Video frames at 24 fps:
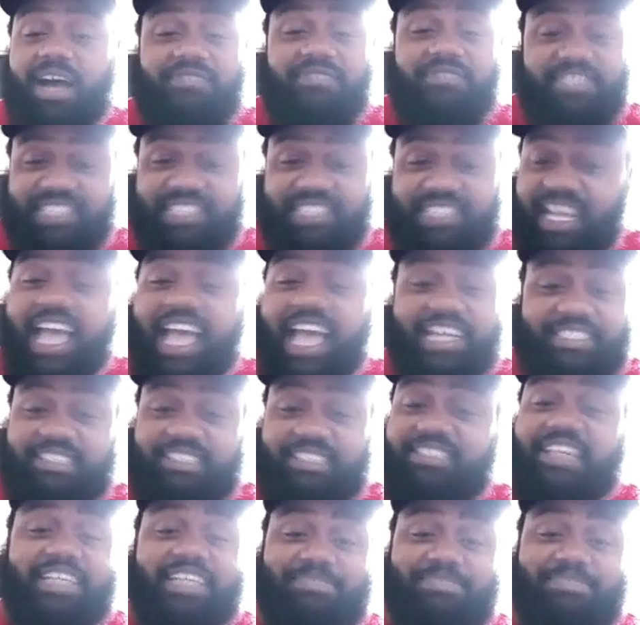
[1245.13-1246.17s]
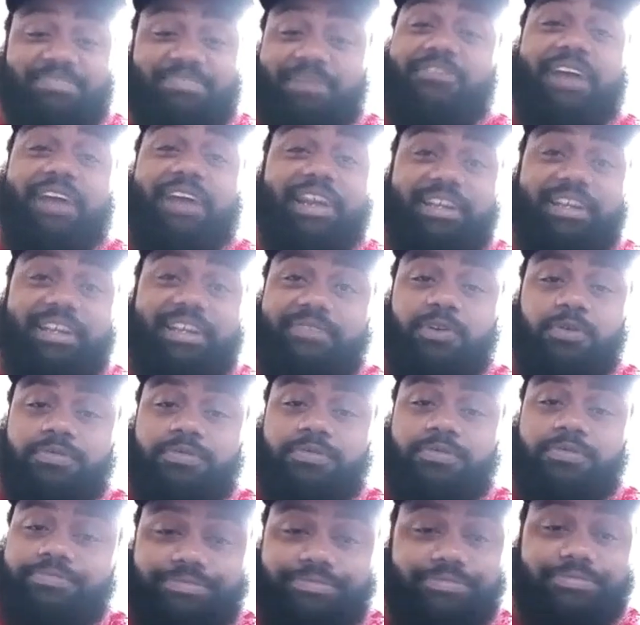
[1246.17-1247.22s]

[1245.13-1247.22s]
ever t- exercised my right to vote. See,